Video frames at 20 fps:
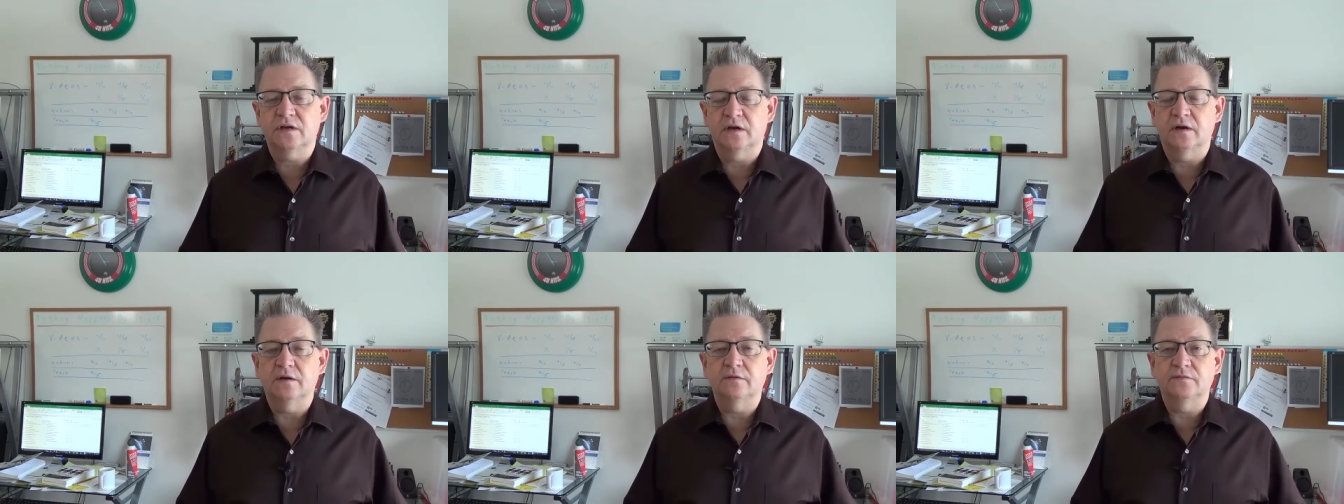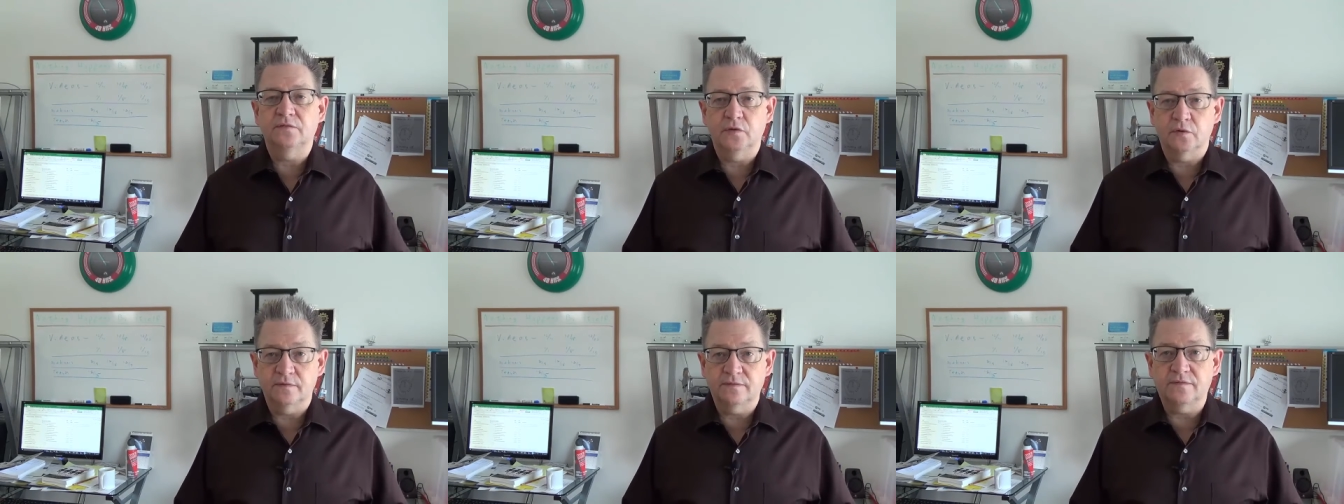
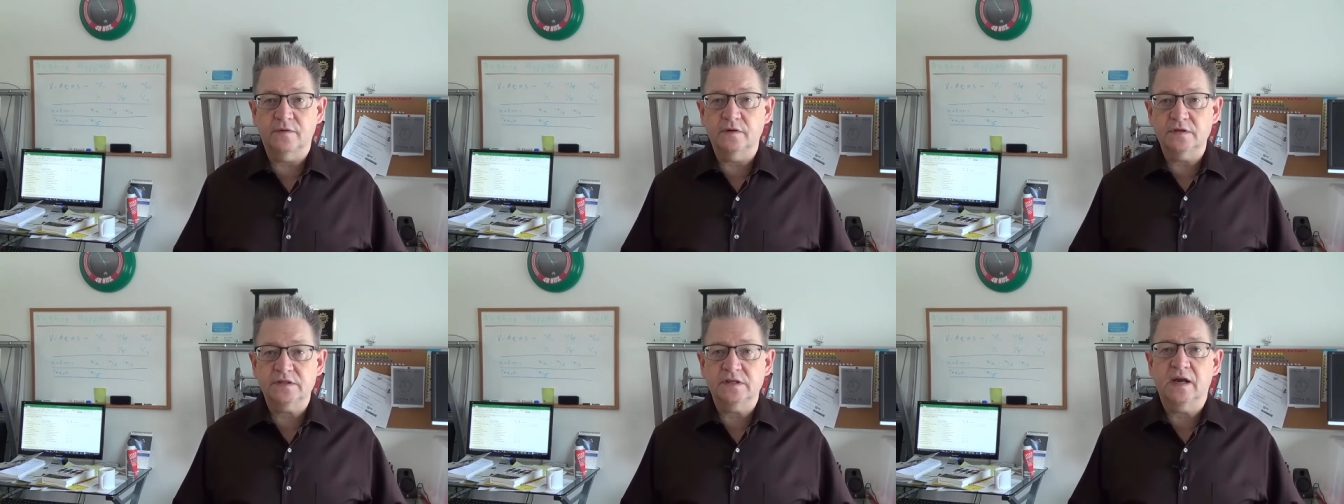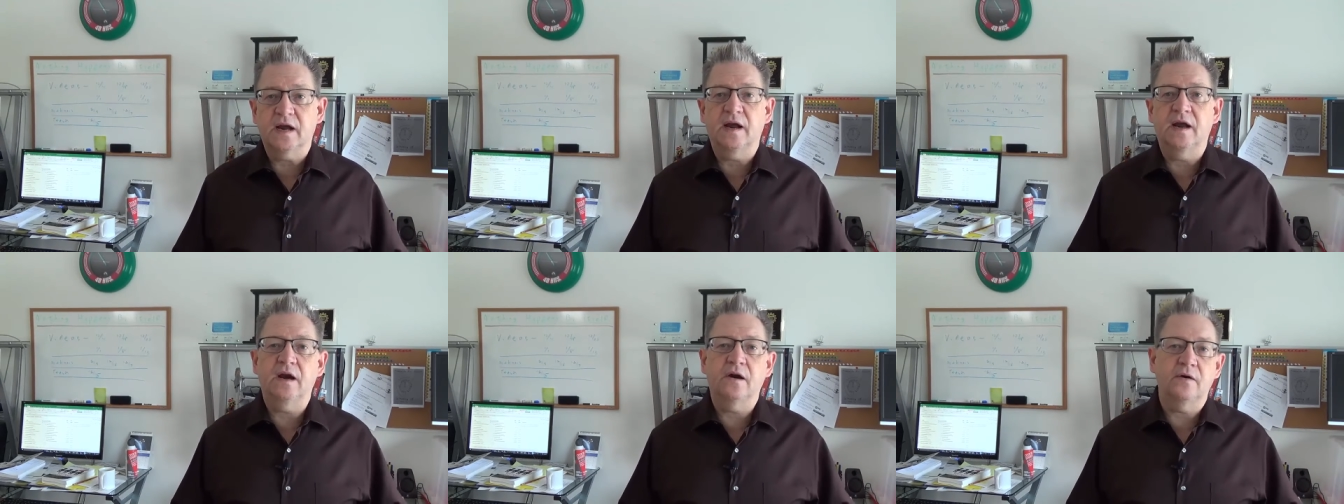of your first
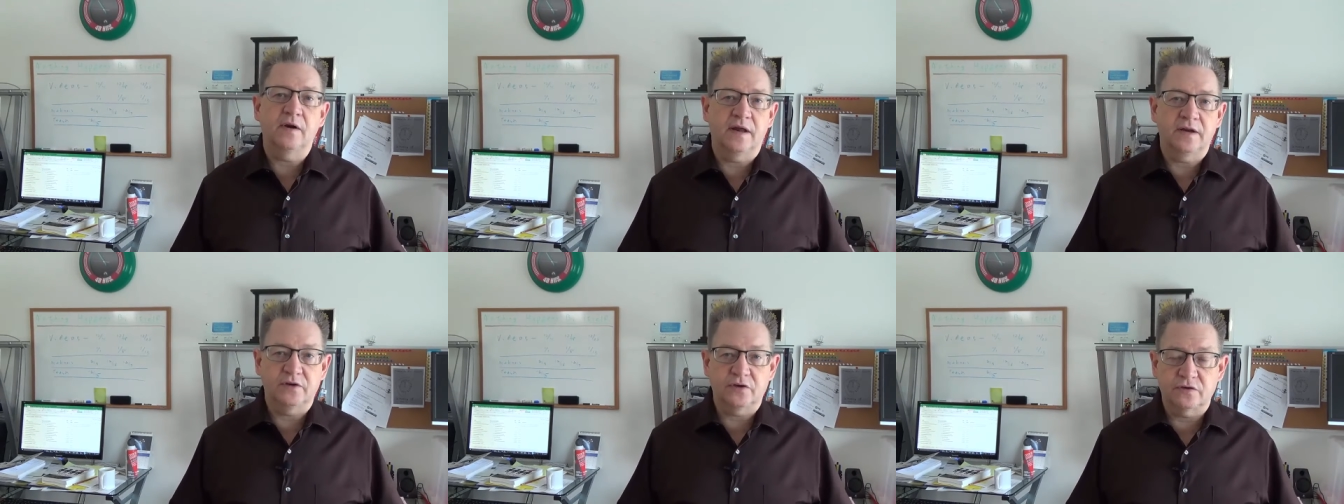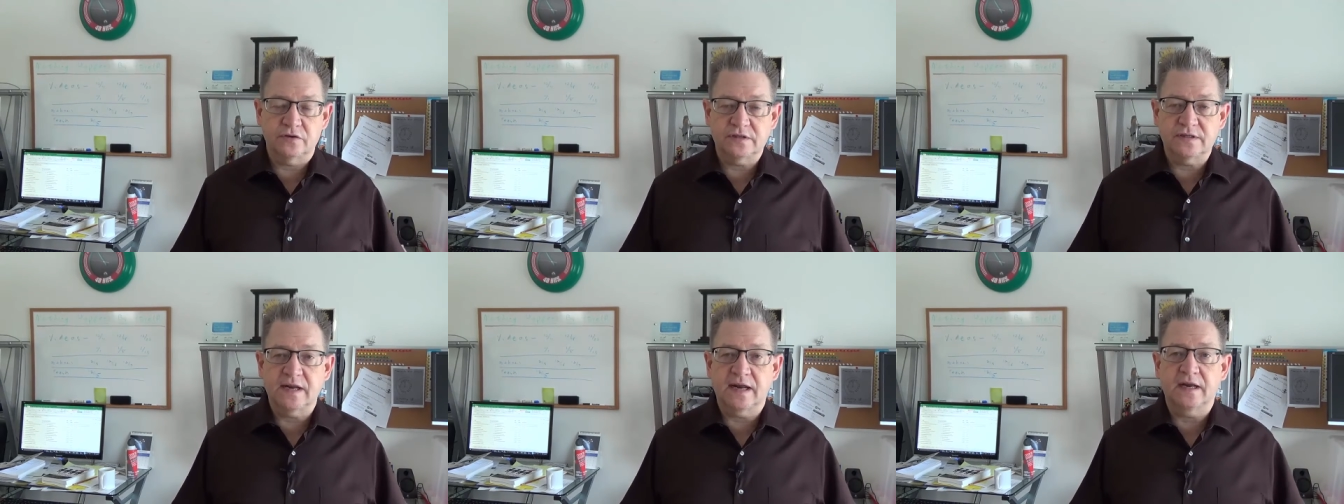hire and
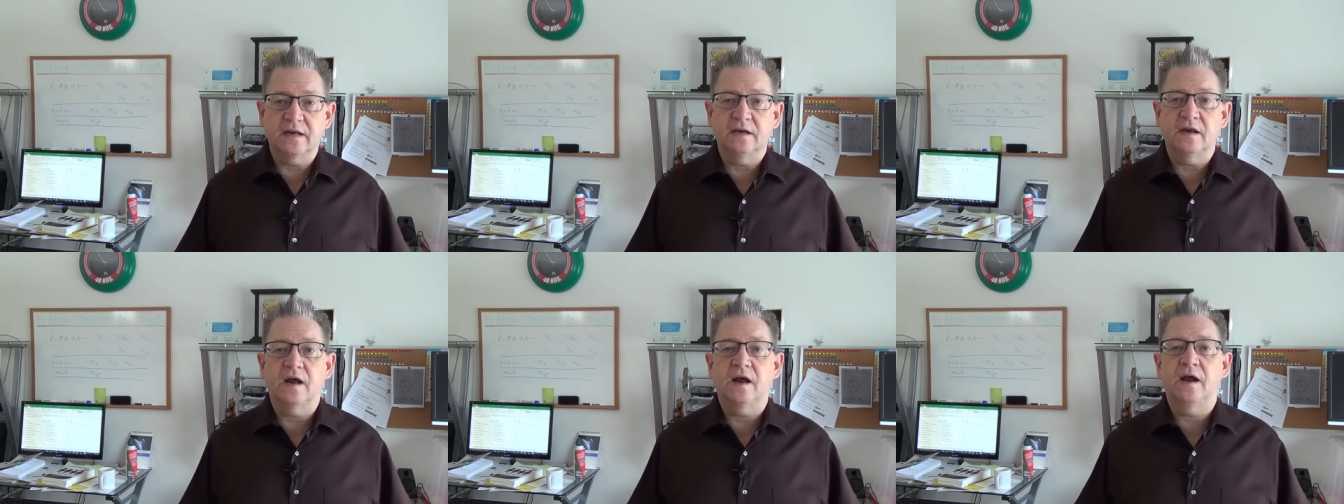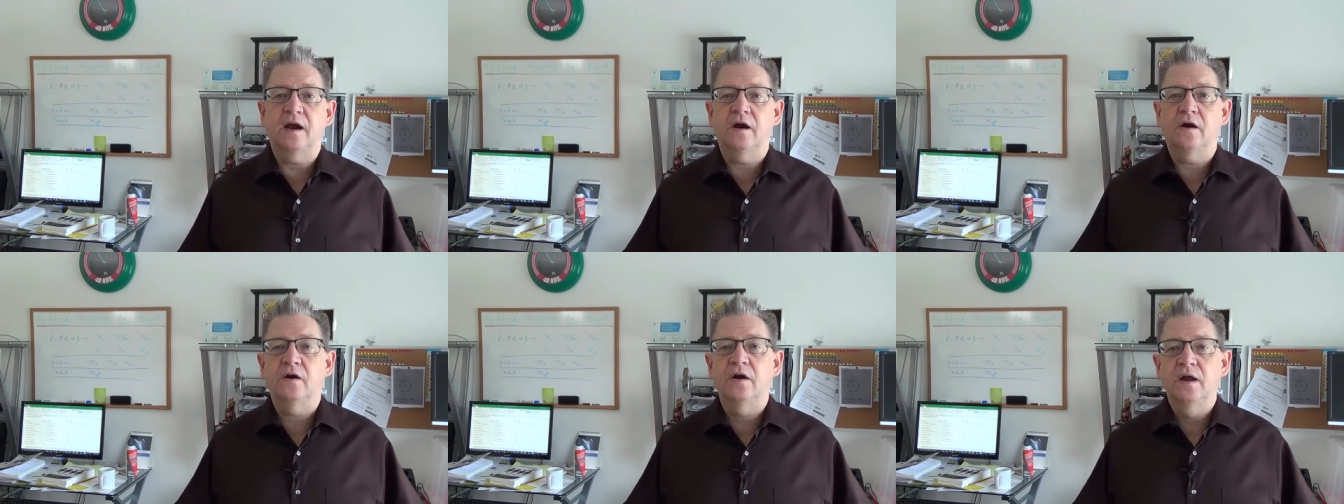your second
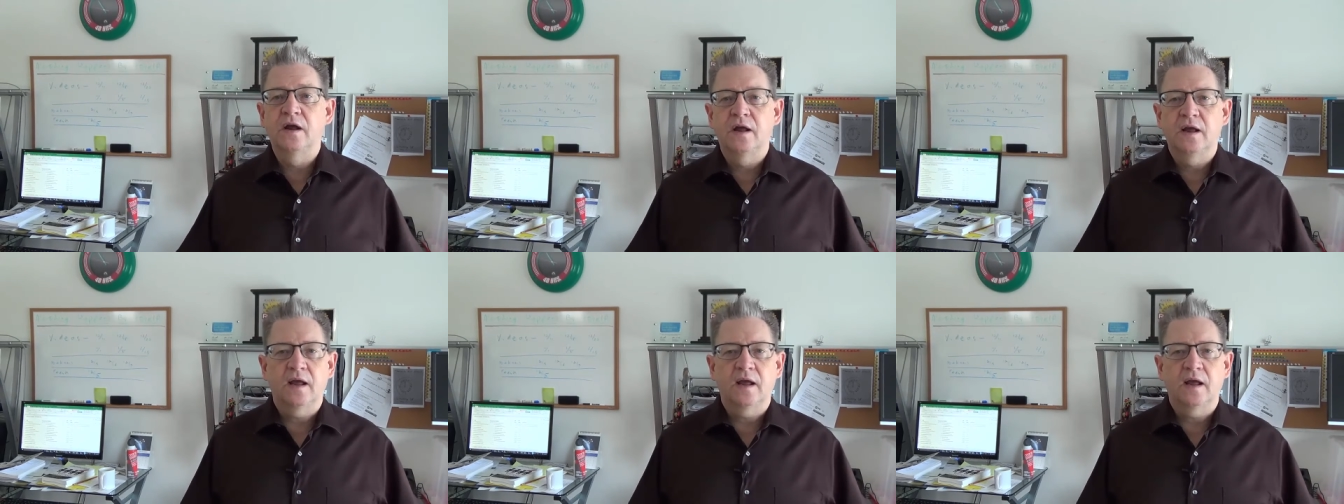hire